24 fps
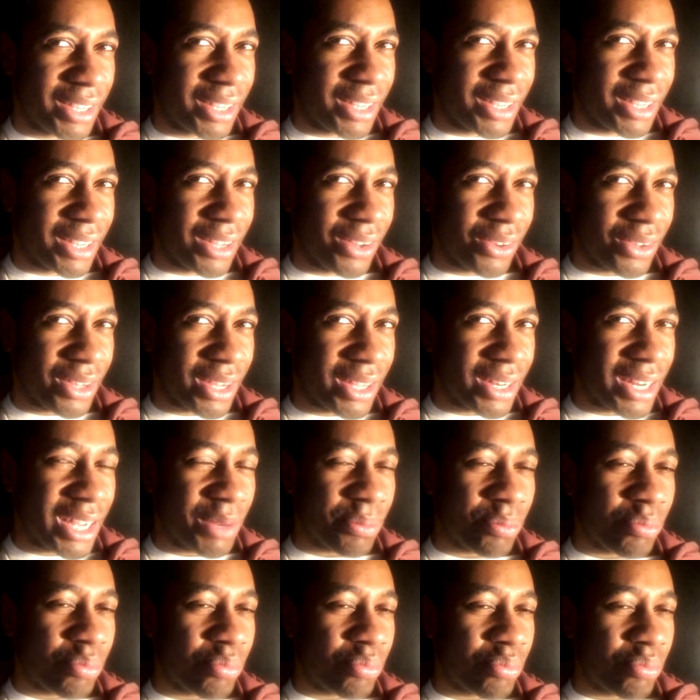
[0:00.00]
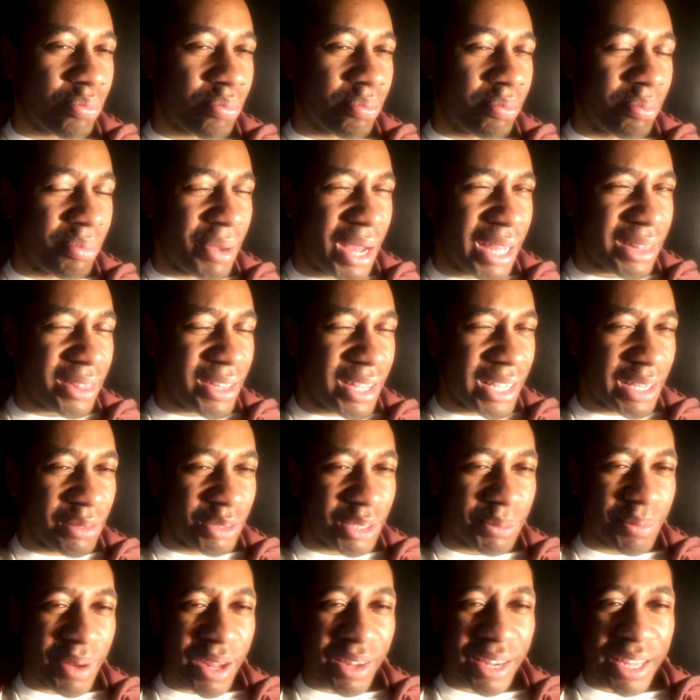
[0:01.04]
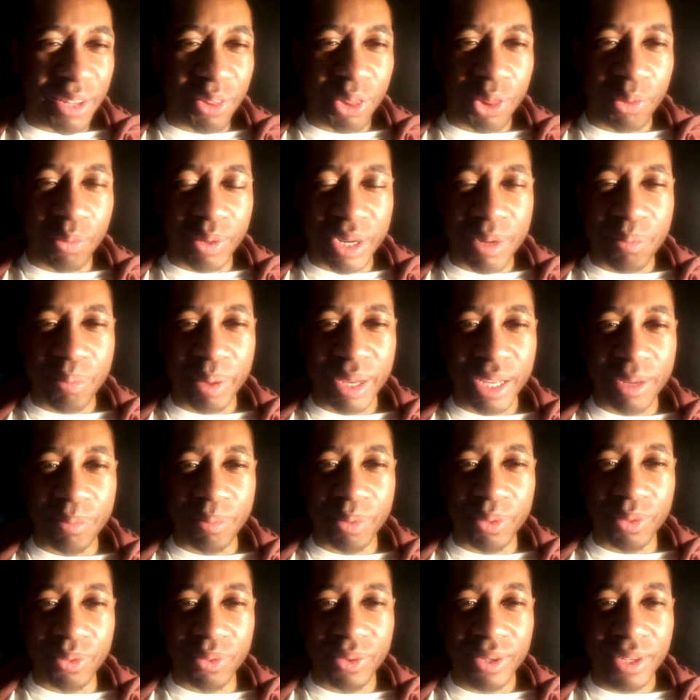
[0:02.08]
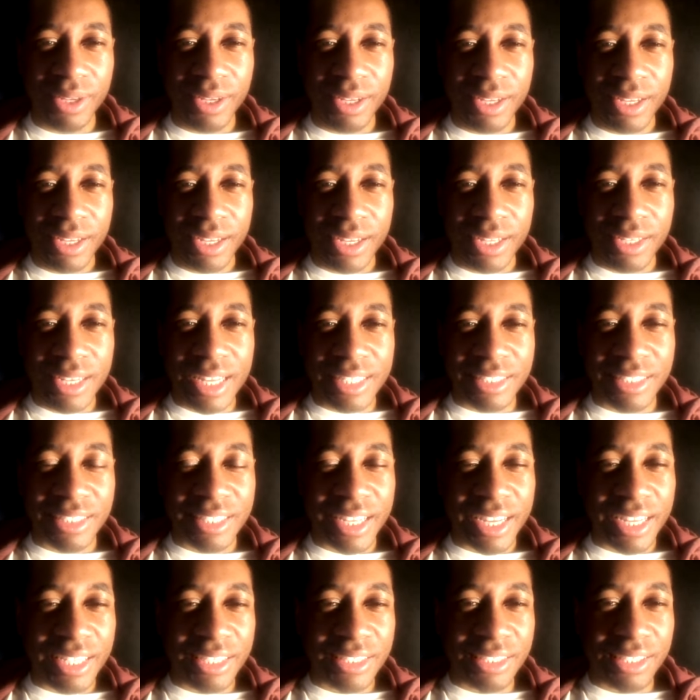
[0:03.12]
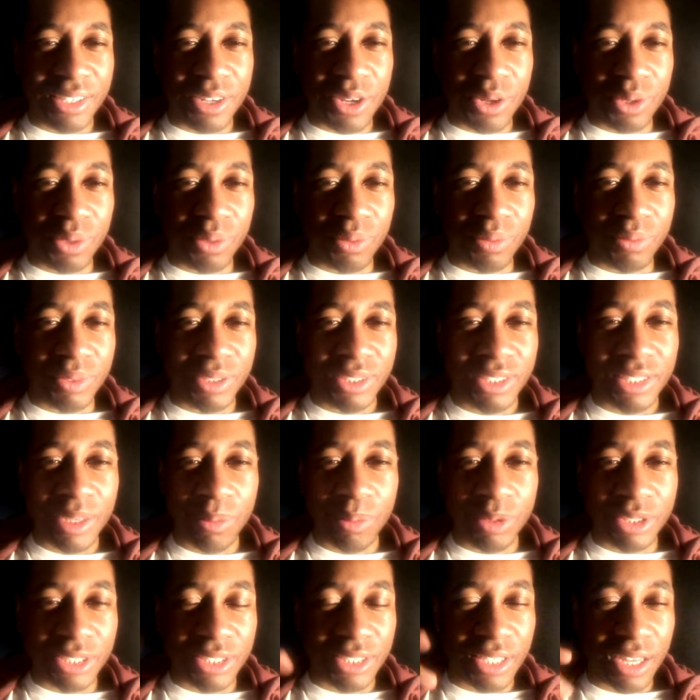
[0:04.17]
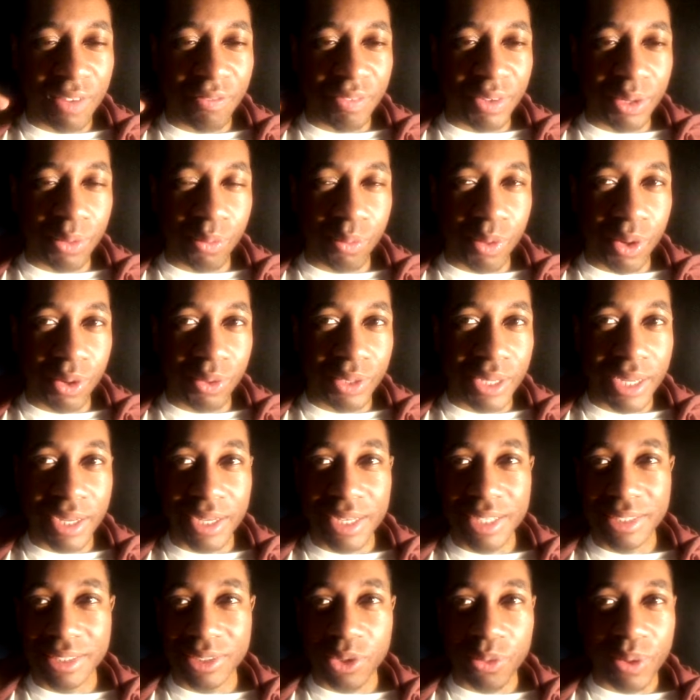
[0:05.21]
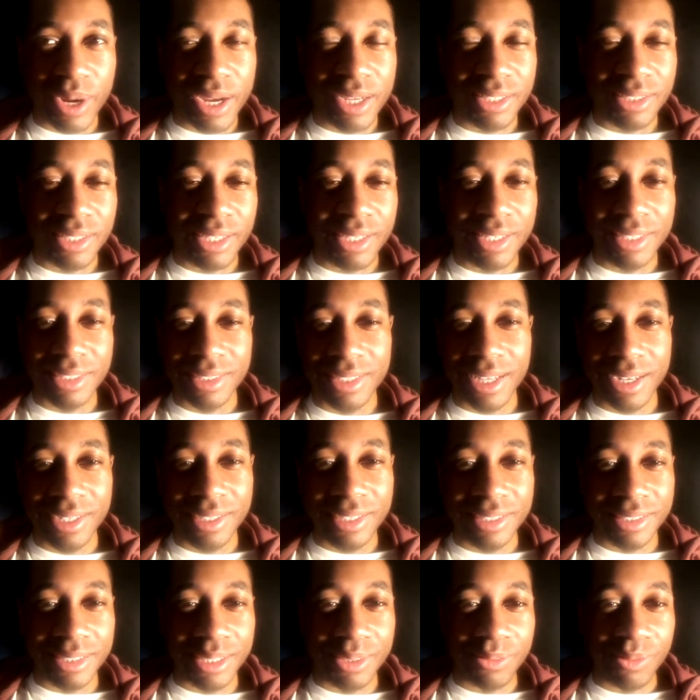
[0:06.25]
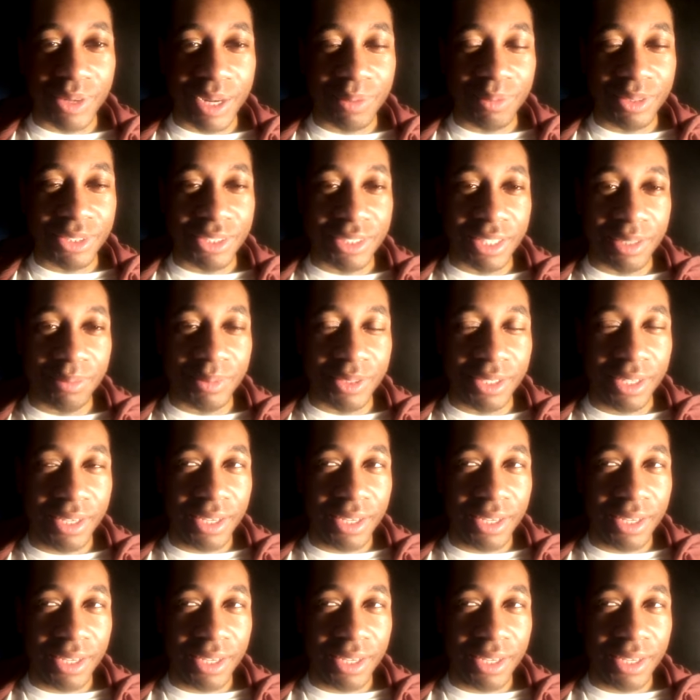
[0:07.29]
Okay, and I, I think it was about like three people that said you know similar stuff in a row. Yeah, he's crazy and this, that, and this. He's Rainbow Zombie.